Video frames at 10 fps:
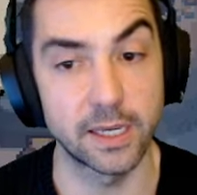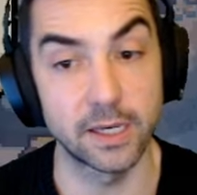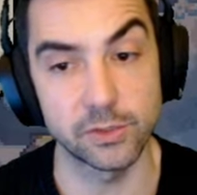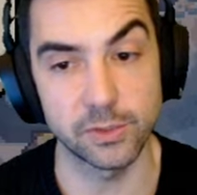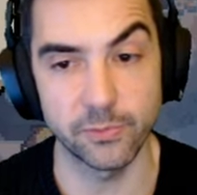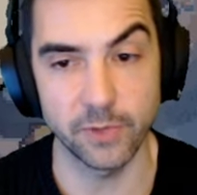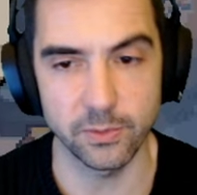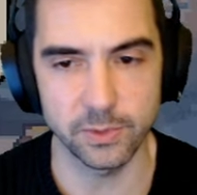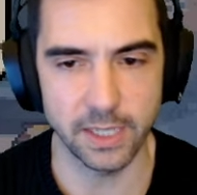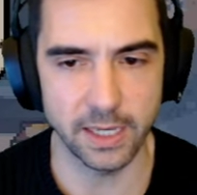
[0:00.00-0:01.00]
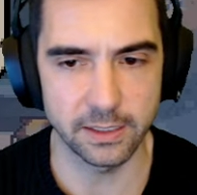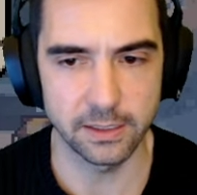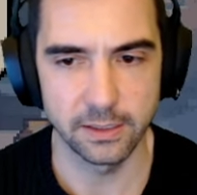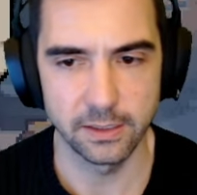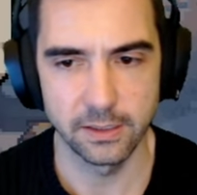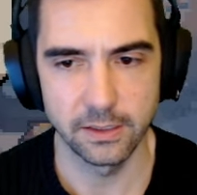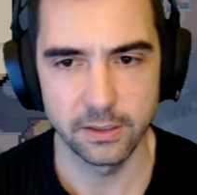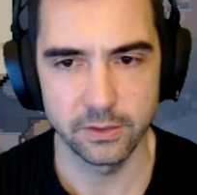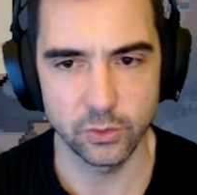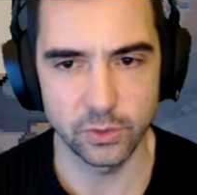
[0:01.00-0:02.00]
the house. I'm fine with that.
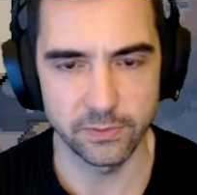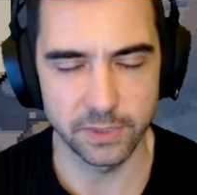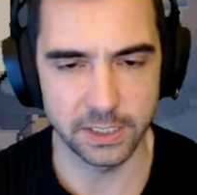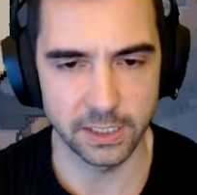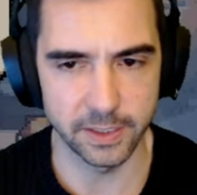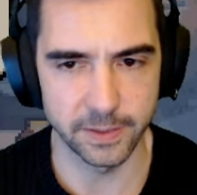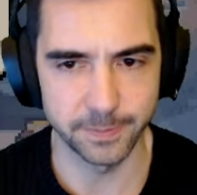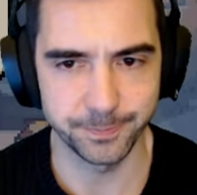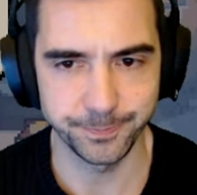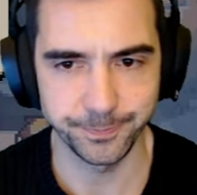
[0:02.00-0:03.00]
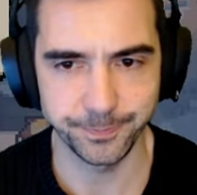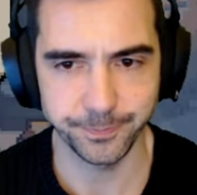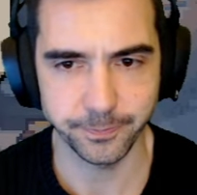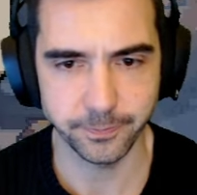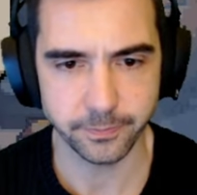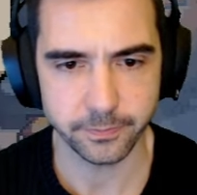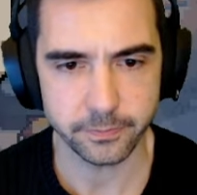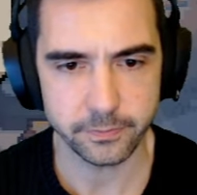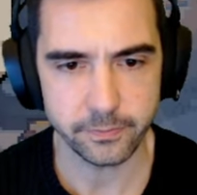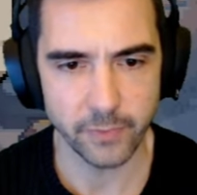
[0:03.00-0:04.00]
Couldn't even kill it.
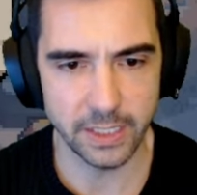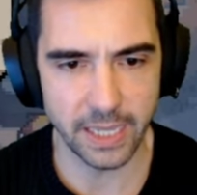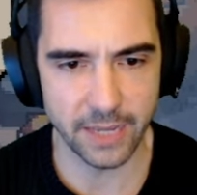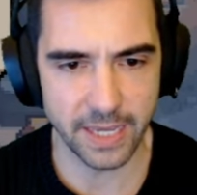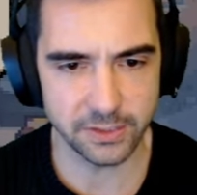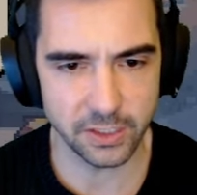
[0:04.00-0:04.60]
Yeah, that